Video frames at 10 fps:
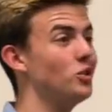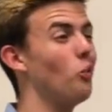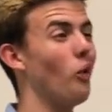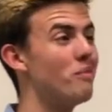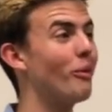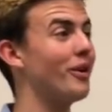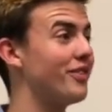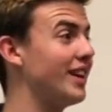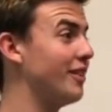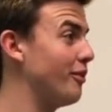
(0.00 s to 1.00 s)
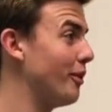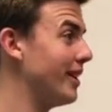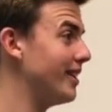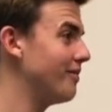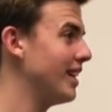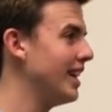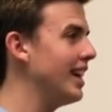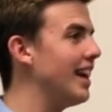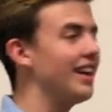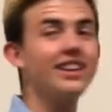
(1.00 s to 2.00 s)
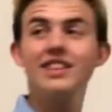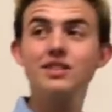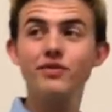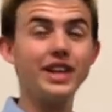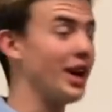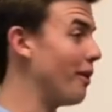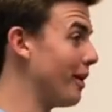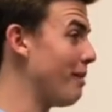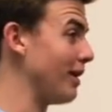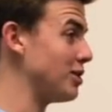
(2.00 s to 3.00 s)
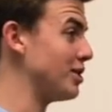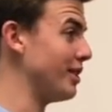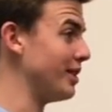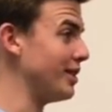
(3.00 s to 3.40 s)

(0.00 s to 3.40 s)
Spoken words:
to do one more thing for you. This video we're about to show